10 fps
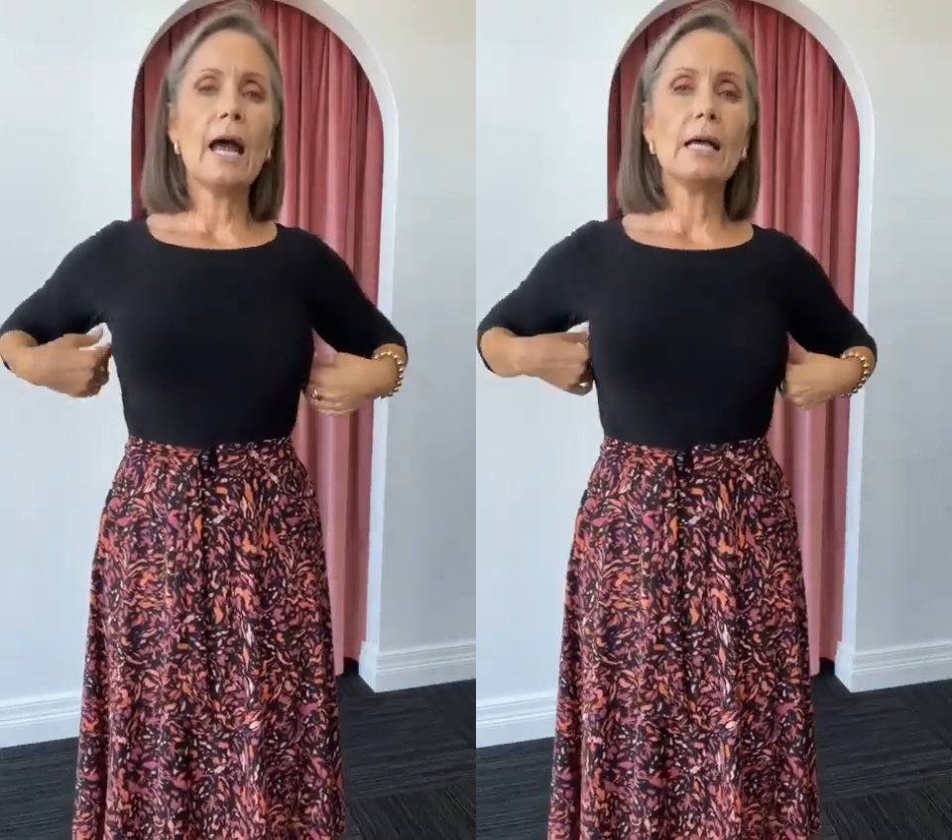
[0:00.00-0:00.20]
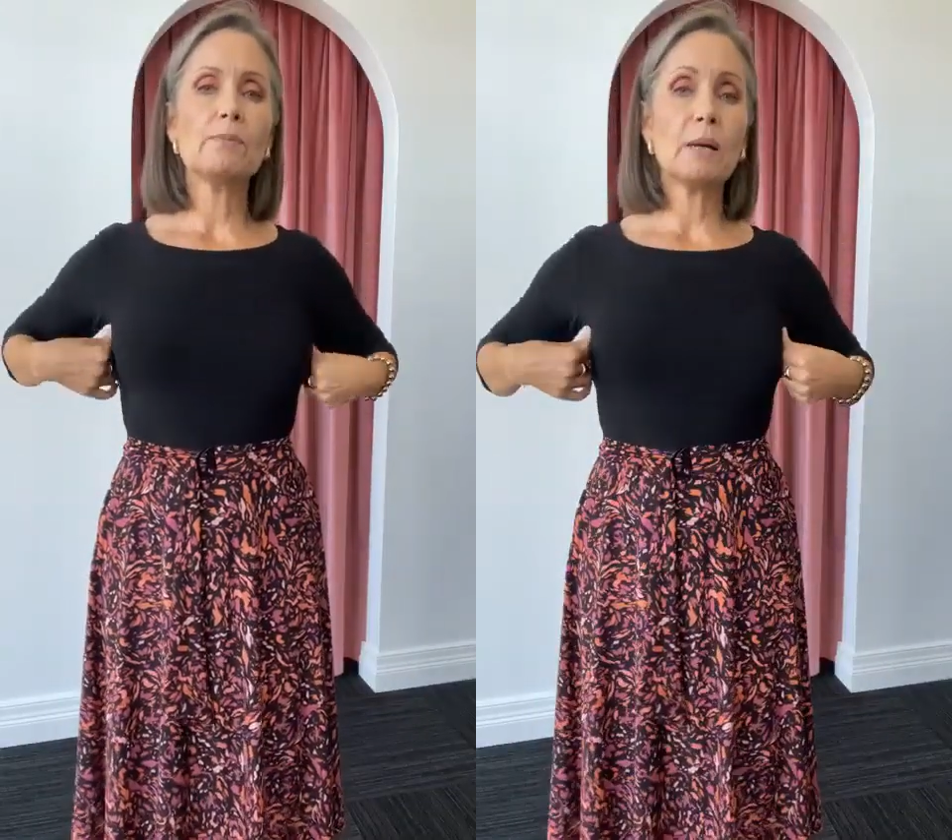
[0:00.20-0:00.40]

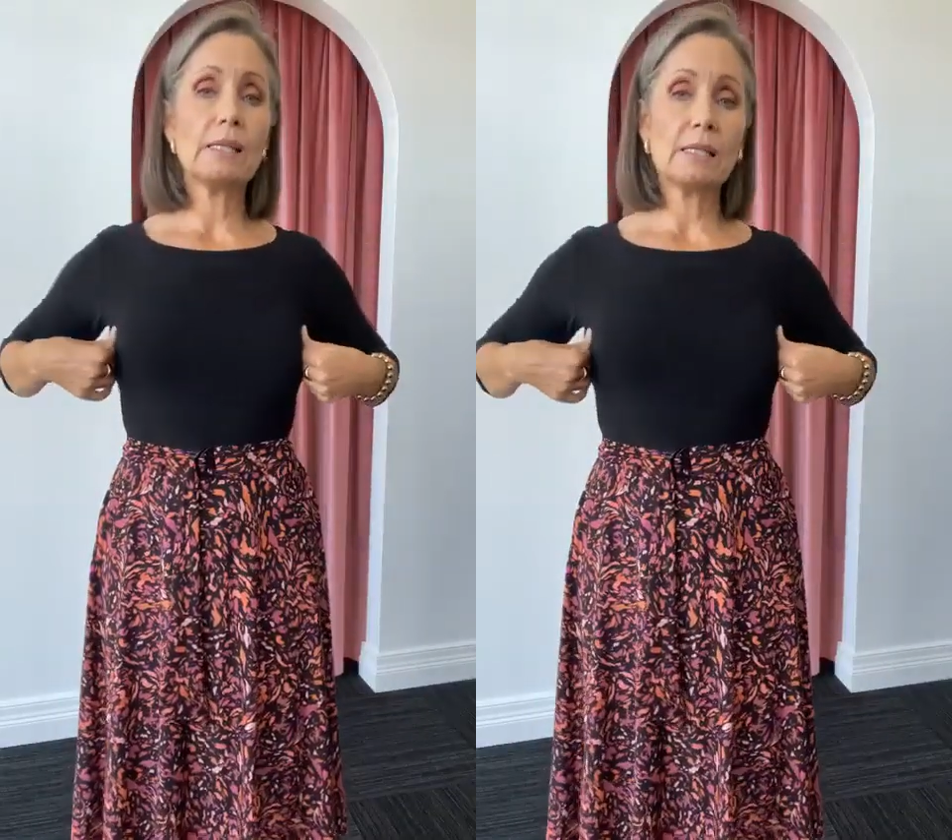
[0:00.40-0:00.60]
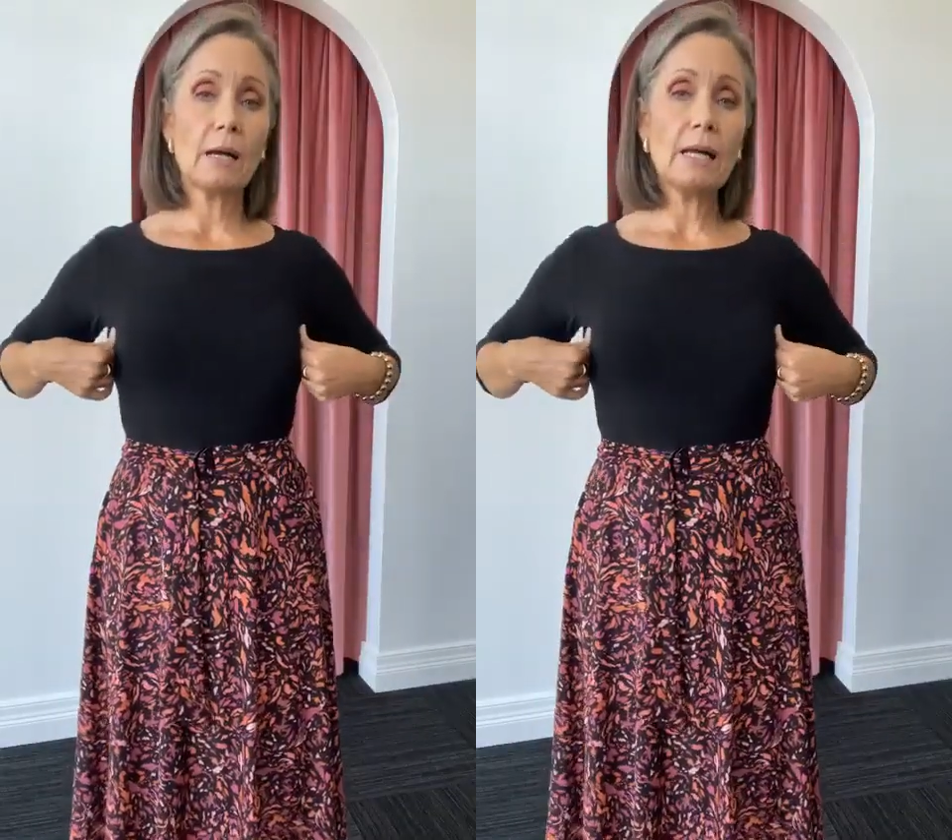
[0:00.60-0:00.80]
It has
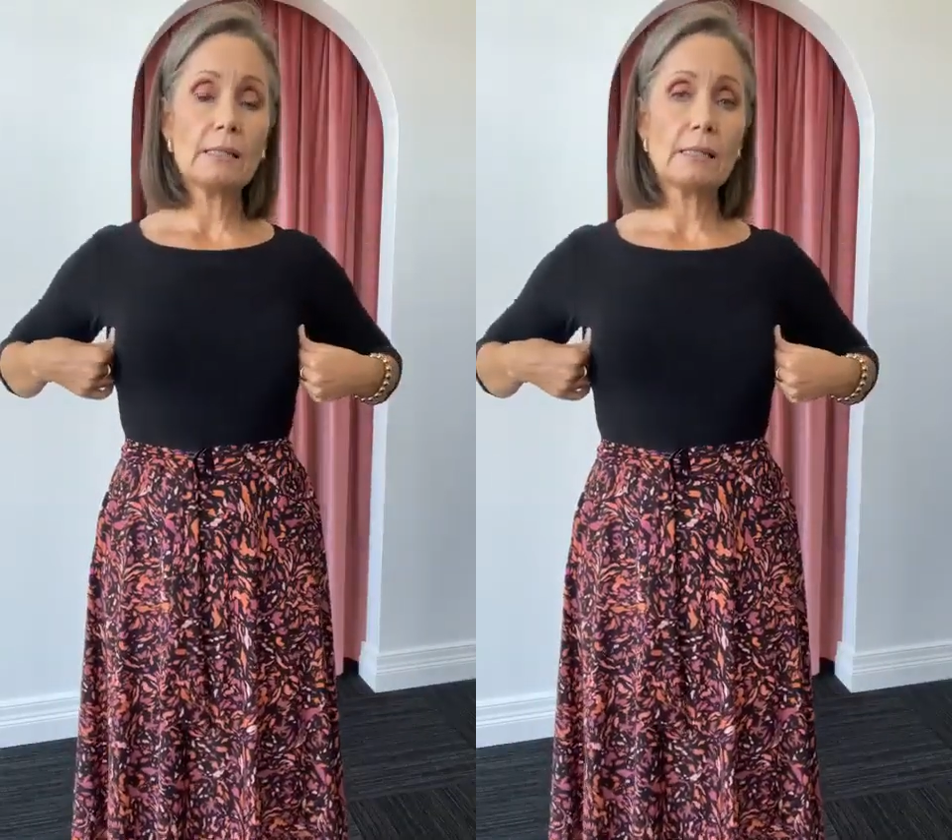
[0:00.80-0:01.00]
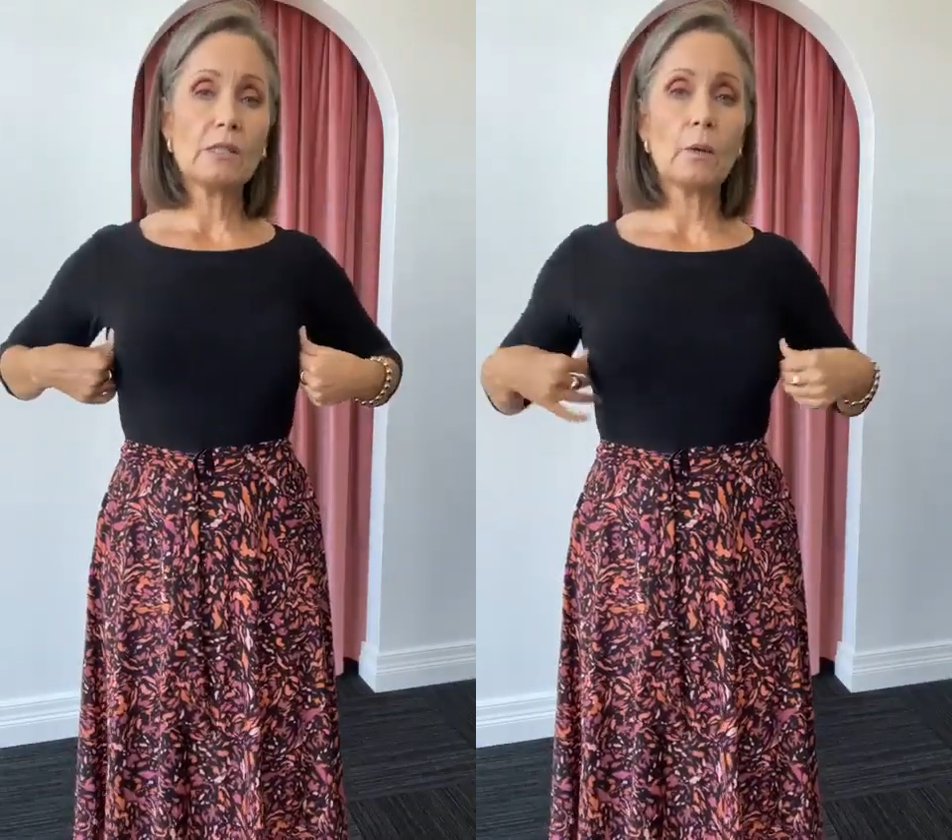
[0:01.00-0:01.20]
bust
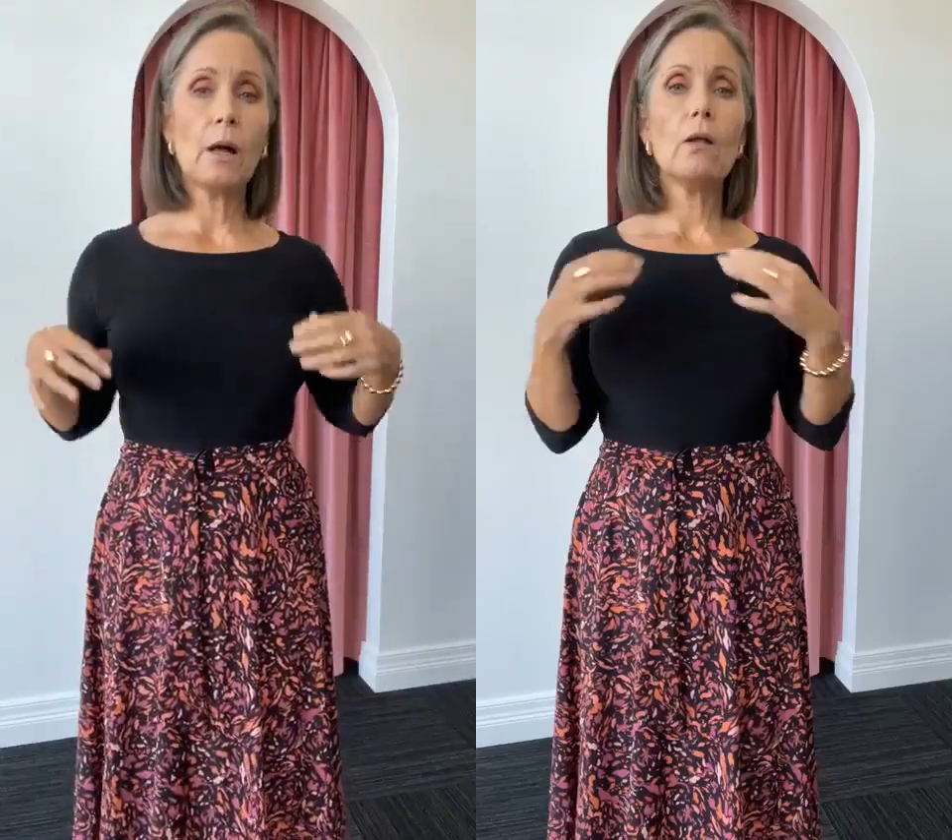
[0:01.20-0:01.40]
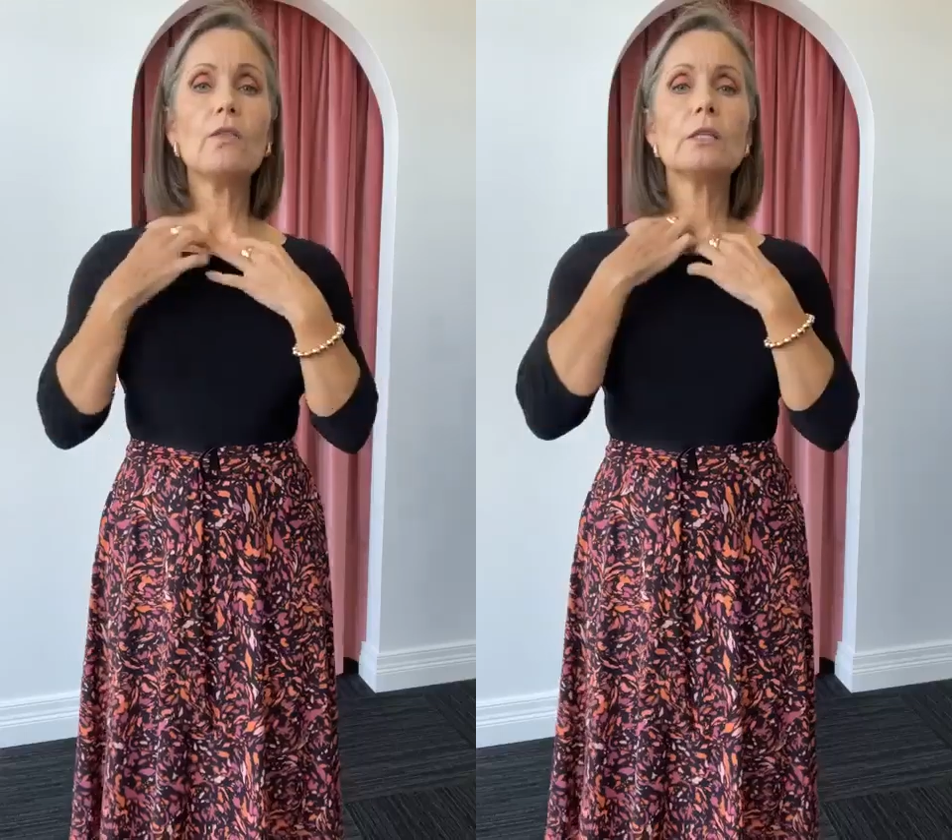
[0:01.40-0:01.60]
darts as
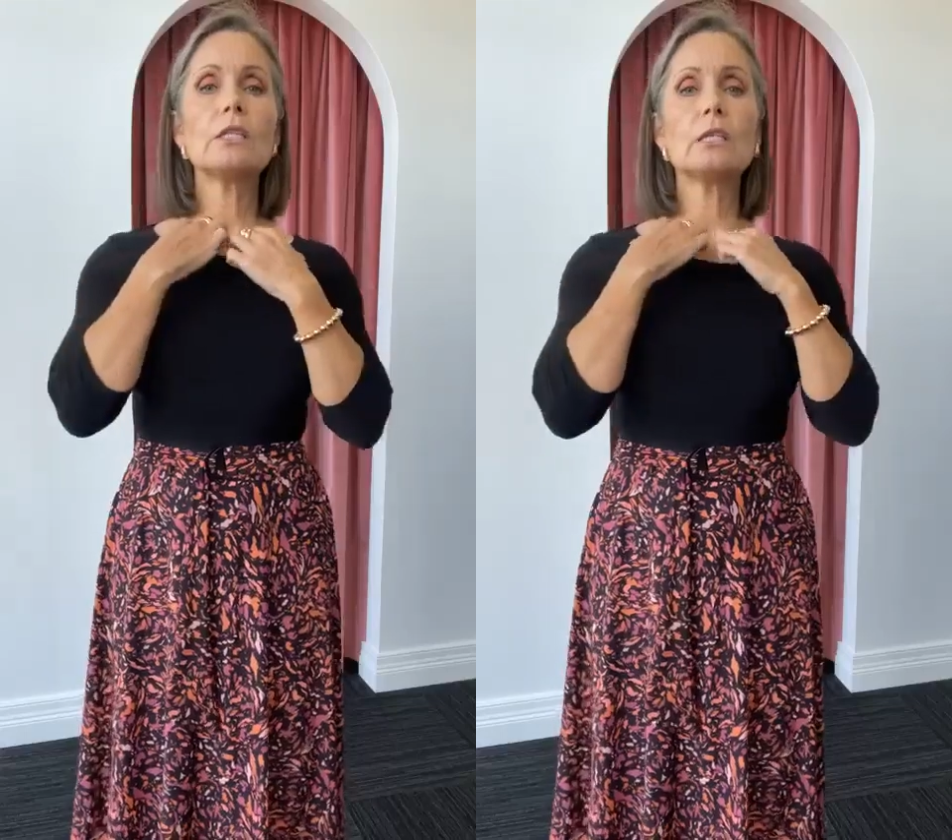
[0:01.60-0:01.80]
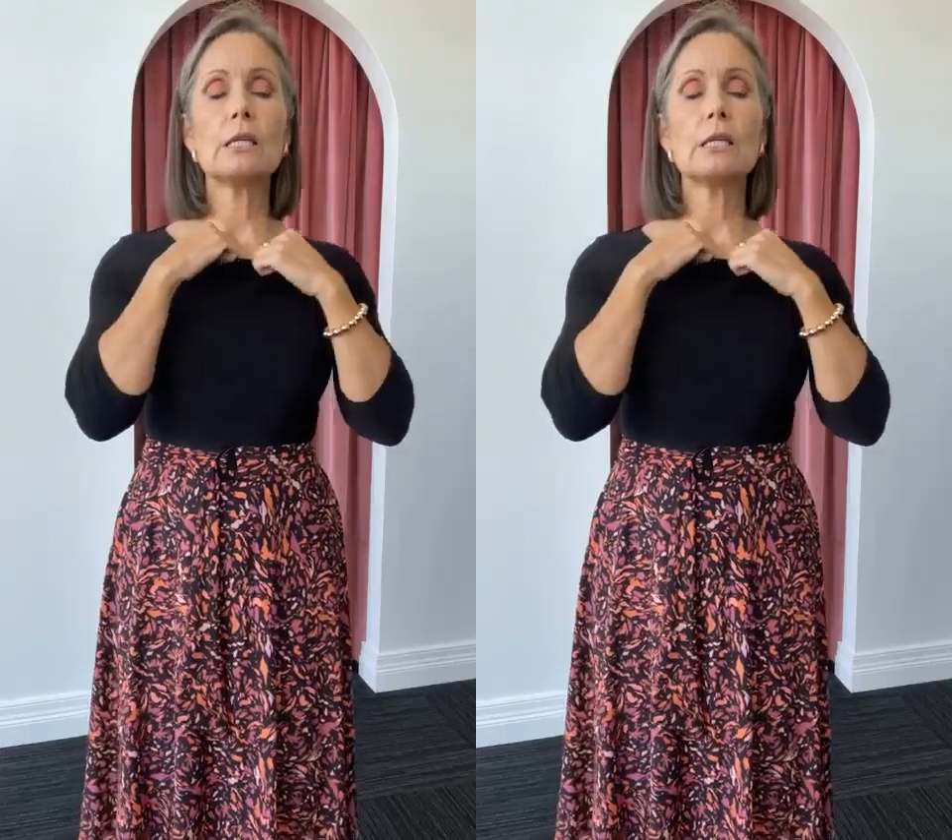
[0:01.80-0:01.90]
well.